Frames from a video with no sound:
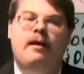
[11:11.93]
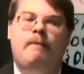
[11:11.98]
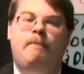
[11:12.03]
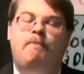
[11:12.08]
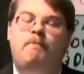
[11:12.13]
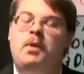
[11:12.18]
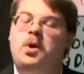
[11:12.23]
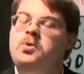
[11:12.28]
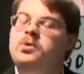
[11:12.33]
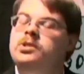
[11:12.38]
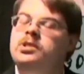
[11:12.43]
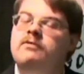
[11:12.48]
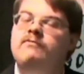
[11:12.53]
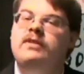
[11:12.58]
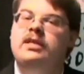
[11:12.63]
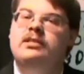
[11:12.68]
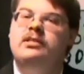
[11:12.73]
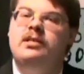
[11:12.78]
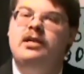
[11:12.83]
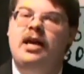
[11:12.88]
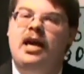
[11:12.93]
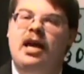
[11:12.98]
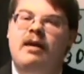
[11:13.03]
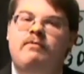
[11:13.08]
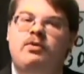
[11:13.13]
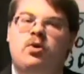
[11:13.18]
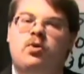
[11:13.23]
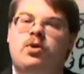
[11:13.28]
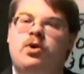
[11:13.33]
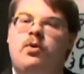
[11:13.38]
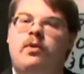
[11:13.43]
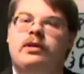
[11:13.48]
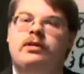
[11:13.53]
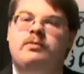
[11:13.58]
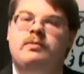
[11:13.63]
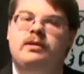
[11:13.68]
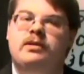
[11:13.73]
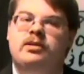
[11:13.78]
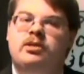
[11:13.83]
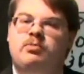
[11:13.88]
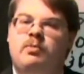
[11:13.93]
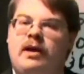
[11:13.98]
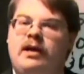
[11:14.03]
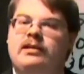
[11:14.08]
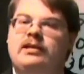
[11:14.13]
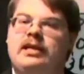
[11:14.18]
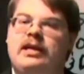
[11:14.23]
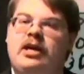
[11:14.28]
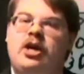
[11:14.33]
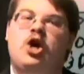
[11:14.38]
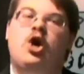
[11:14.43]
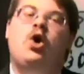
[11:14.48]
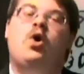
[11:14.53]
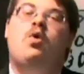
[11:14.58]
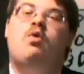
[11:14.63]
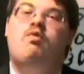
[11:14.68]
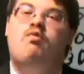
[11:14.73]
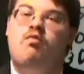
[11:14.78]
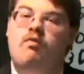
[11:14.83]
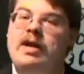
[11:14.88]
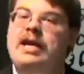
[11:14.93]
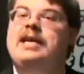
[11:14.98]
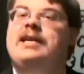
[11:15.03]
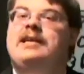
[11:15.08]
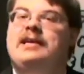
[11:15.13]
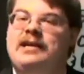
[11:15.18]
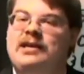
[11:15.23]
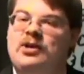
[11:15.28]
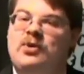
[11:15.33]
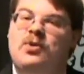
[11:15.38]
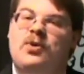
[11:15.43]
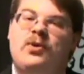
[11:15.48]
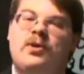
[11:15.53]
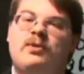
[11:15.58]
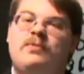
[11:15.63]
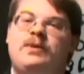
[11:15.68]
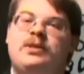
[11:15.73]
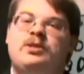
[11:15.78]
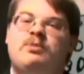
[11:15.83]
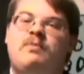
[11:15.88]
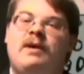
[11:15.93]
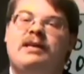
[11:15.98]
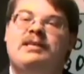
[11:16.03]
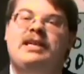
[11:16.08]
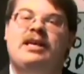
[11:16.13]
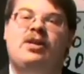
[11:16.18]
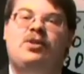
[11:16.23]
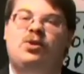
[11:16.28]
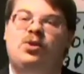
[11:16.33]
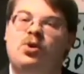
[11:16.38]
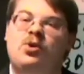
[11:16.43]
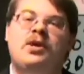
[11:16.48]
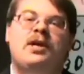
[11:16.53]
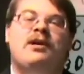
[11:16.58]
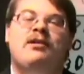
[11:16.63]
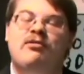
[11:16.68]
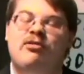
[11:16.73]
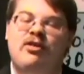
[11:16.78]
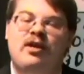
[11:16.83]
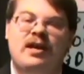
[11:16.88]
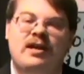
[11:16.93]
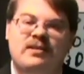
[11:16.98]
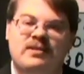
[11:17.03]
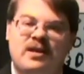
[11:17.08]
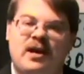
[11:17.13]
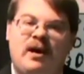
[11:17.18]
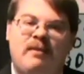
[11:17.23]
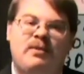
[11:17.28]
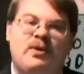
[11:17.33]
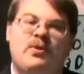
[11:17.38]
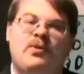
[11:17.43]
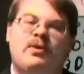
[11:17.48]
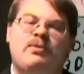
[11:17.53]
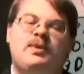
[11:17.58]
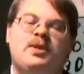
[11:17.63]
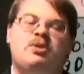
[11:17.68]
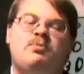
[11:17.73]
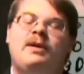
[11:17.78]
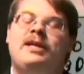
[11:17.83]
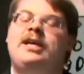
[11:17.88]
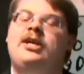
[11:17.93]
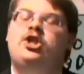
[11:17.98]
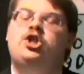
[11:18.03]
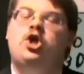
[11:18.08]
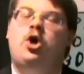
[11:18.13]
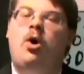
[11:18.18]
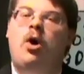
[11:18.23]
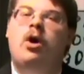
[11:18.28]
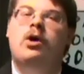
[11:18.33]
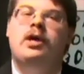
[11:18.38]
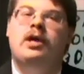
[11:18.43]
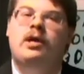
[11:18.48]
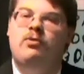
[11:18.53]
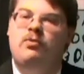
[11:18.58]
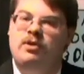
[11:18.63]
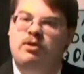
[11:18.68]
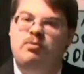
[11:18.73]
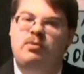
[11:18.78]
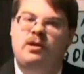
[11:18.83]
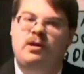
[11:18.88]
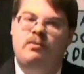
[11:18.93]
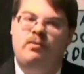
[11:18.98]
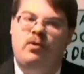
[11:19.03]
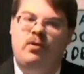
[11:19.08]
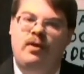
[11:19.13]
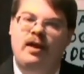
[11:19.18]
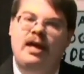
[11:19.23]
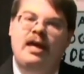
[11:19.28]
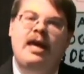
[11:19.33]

Most of this game you're going to be spending reading, you're going to be spending looking things up, you're going to be spending talking with people.